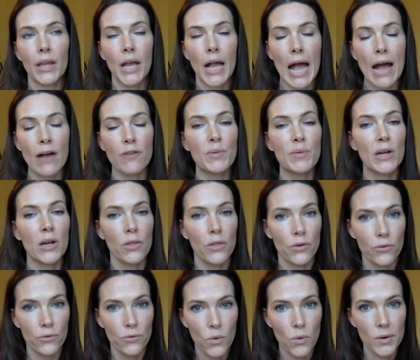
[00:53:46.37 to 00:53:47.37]
have been on the
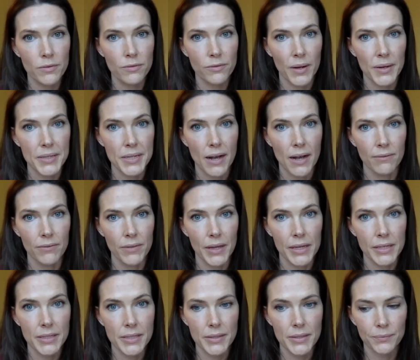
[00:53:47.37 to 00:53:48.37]
forefront of
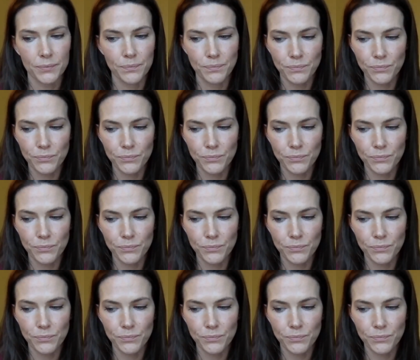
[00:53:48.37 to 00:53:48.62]
this.